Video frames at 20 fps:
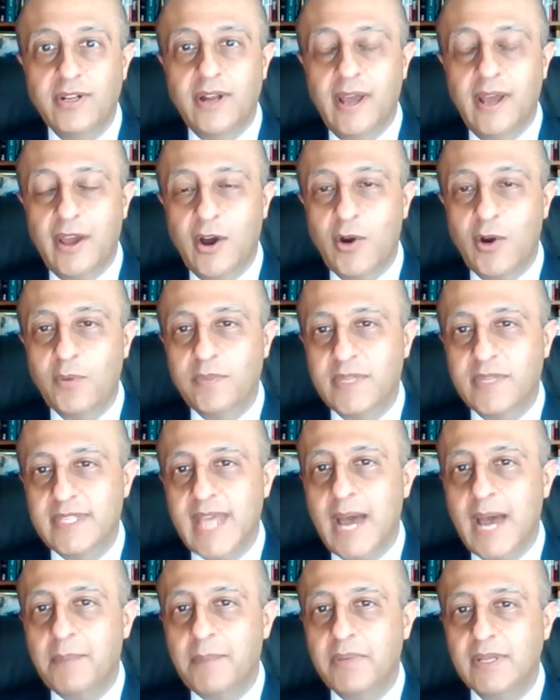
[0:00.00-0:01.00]
and I hope this
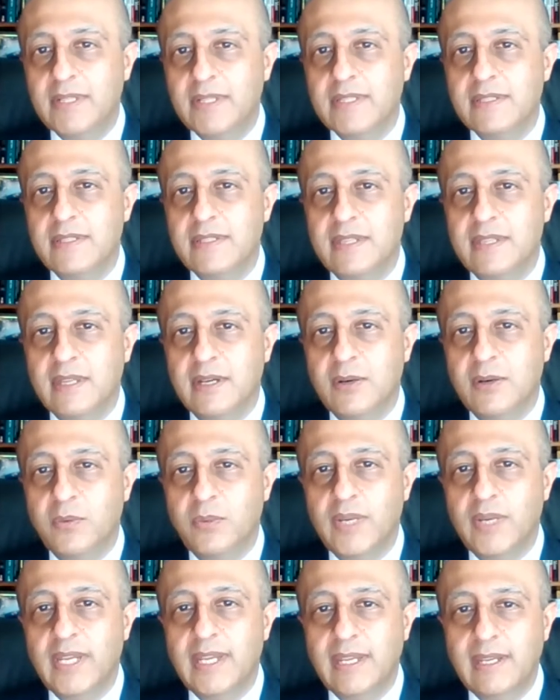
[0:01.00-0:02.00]
happens, that
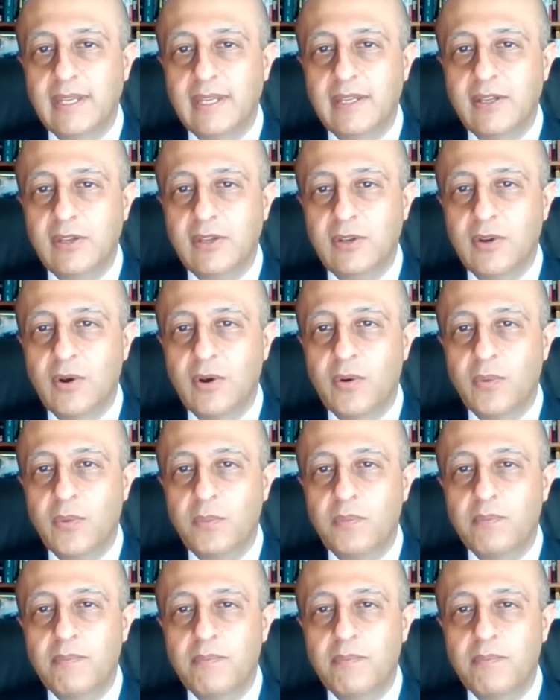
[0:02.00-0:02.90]
we, you know,